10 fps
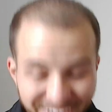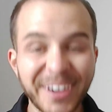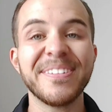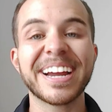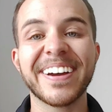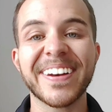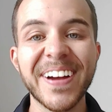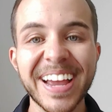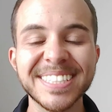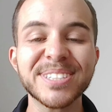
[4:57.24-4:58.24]
Oh my God.
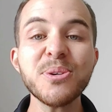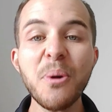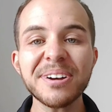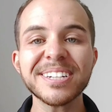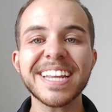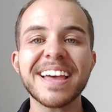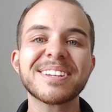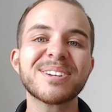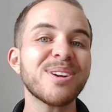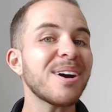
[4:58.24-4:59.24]
Okay, so you understand
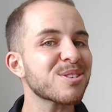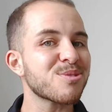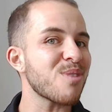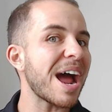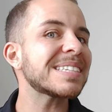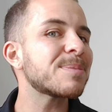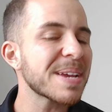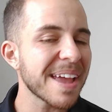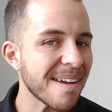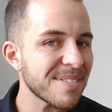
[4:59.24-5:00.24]
that you're not
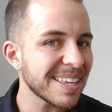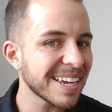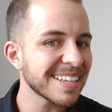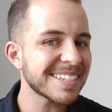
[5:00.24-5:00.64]
grasping everything in the